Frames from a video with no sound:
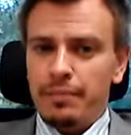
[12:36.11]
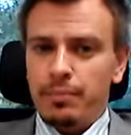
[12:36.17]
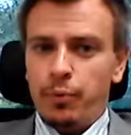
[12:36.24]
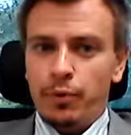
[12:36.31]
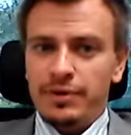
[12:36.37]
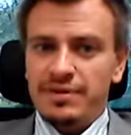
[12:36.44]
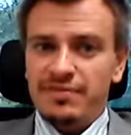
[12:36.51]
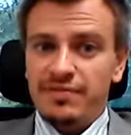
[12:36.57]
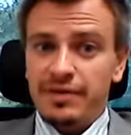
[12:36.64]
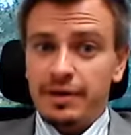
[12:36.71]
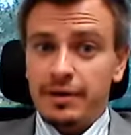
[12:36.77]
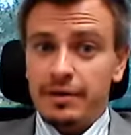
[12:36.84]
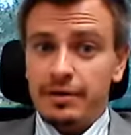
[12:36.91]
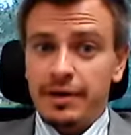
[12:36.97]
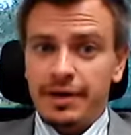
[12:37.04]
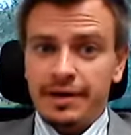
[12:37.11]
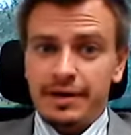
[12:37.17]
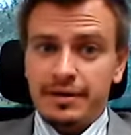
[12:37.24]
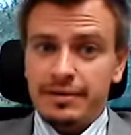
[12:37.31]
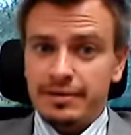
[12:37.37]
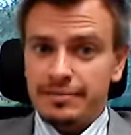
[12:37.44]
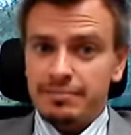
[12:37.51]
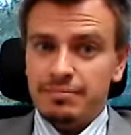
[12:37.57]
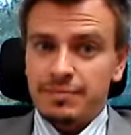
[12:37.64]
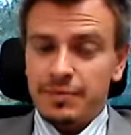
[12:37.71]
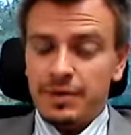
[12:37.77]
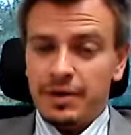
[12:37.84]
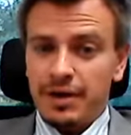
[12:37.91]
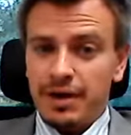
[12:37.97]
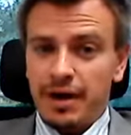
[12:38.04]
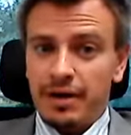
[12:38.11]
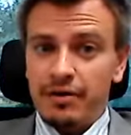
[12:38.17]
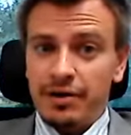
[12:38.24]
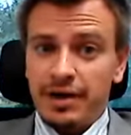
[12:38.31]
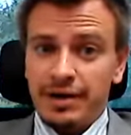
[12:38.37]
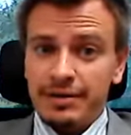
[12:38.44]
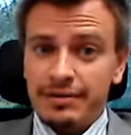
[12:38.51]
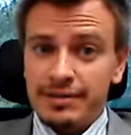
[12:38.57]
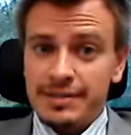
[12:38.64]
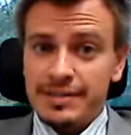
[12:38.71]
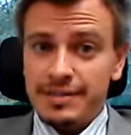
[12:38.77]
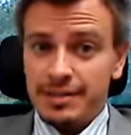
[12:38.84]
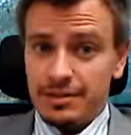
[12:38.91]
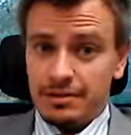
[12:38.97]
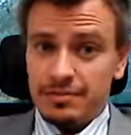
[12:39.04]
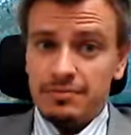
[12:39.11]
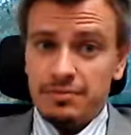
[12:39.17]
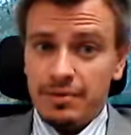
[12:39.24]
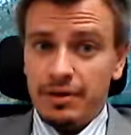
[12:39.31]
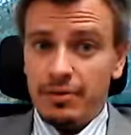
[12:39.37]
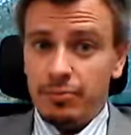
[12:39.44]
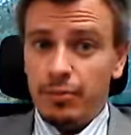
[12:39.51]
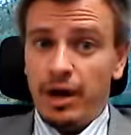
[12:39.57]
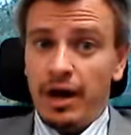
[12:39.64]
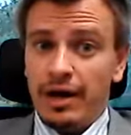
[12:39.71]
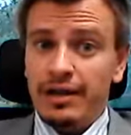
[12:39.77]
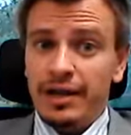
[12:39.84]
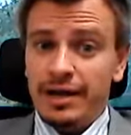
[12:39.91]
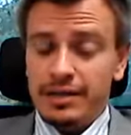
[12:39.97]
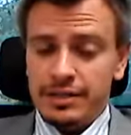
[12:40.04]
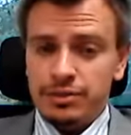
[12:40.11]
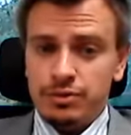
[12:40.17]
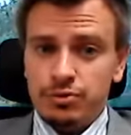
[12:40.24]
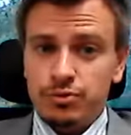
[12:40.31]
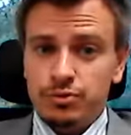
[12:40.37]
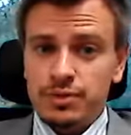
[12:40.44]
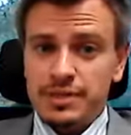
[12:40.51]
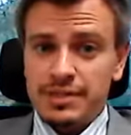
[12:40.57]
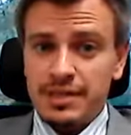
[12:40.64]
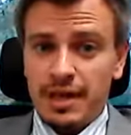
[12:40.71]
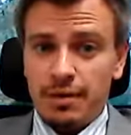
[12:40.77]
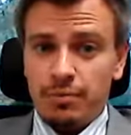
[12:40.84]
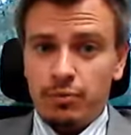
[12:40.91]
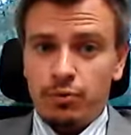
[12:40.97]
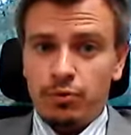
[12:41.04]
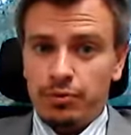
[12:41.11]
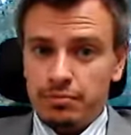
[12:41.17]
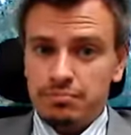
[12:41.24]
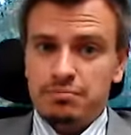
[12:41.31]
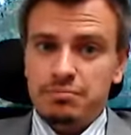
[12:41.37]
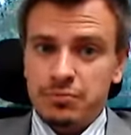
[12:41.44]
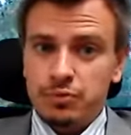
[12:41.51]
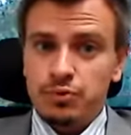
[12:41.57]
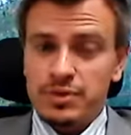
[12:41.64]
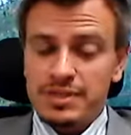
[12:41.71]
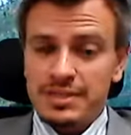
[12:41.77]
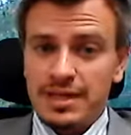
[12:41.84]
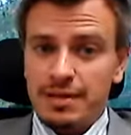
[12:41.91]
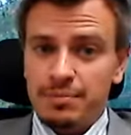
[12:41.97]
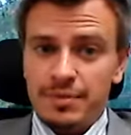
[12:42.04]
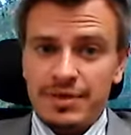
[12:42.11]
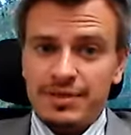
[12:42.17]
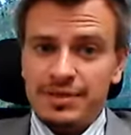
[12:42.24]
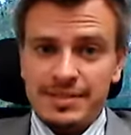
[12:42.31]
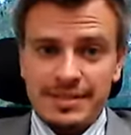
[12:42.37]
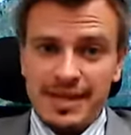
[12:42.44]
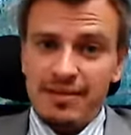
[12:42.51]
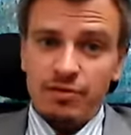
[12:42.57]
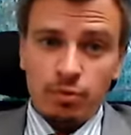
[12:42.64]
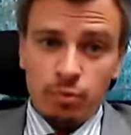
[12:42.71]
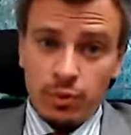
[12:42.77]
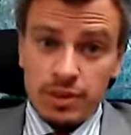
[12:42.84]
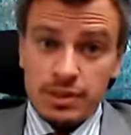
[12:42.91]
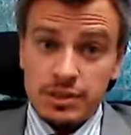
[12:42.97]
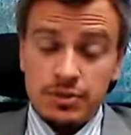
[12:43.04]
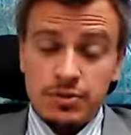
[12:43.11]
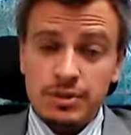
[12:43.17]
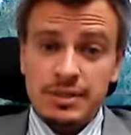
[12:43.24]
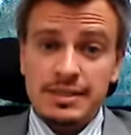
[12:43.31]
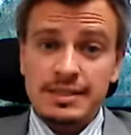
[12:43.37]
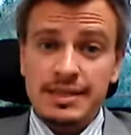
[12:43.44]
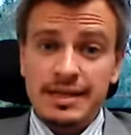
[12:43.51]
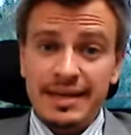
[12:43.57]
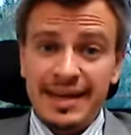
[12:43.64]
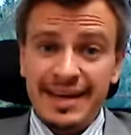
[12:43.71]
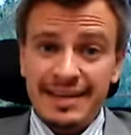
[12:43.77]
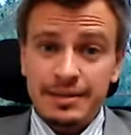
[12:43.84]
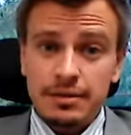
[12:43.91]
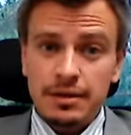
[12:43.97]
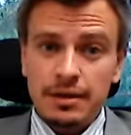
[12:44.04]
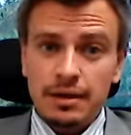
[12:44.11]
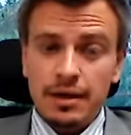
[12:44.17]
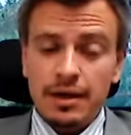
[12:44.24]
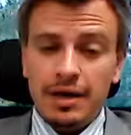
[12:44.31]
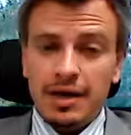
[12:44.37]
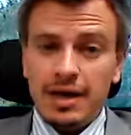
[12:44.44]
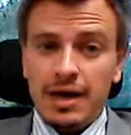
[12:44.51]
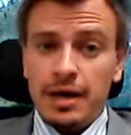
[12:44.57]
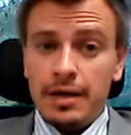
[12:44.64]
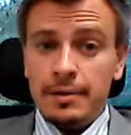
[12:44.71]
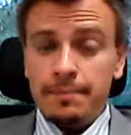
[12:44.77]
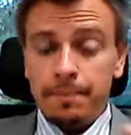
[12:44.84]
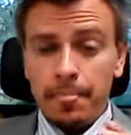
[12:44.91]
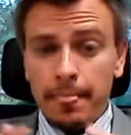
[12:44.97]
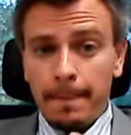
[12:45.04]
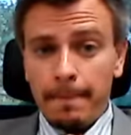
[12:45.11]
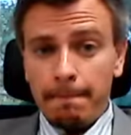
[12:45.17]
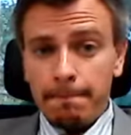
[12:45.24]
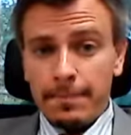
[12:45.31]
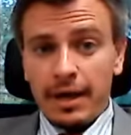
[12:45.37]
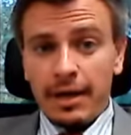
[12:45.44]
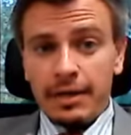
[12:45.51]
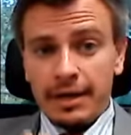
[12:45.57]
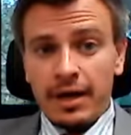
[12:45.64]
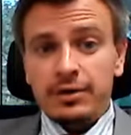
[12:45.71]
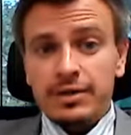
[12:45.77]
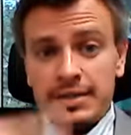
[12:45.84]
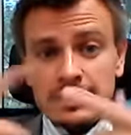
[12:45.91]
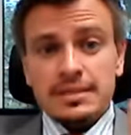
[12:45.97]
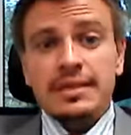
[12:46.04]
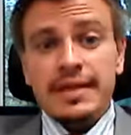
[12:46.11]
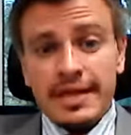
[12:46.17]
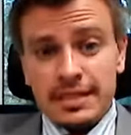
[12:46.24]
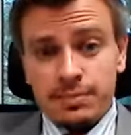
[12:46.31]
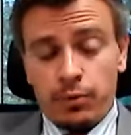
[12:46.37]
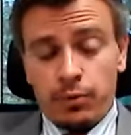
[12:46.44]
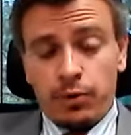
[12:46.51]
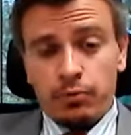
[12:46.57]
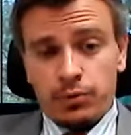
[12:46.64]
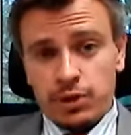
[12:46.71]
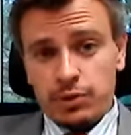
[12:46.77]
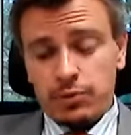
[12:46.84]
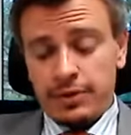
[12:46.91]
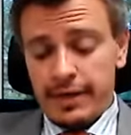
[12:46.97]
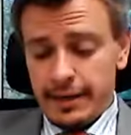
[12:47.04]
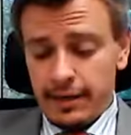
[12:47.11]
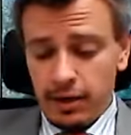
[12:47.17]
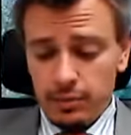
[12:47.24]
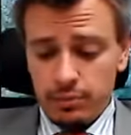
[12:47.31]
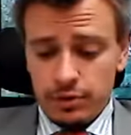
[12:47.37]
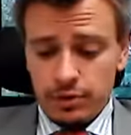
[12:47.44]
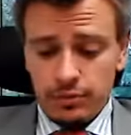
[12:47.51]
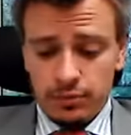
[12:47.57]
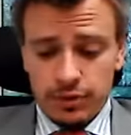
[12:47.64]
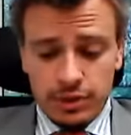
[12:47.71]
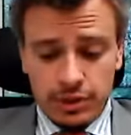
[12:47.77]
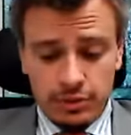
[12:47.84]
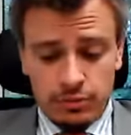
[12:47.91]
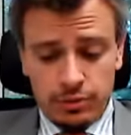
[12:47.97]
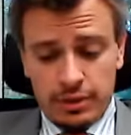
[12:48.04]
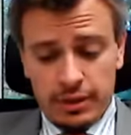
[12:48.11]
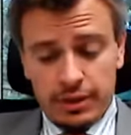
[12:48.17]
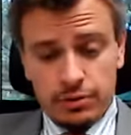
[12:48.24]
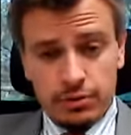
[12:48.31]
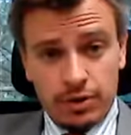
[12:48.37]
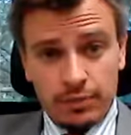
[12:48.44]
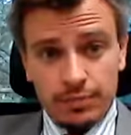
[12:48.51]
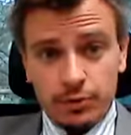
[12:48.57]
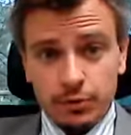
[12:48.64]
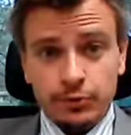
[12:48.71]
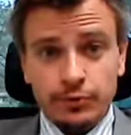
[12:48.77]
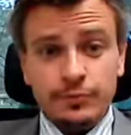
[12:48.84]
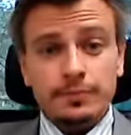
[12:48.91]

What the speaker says: point a finger at other countries that are likely to do the same or do the same, because everyone is using state aid. And now this is the next point which I would like to come to.